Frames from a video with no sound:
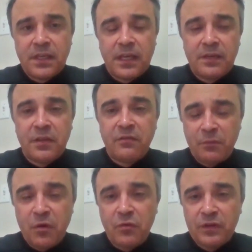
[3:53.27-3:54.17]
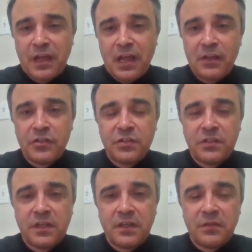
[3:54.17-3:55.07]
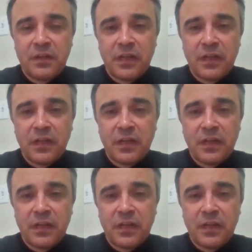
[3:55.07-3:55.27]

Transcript: and they've both acknowledged uh, the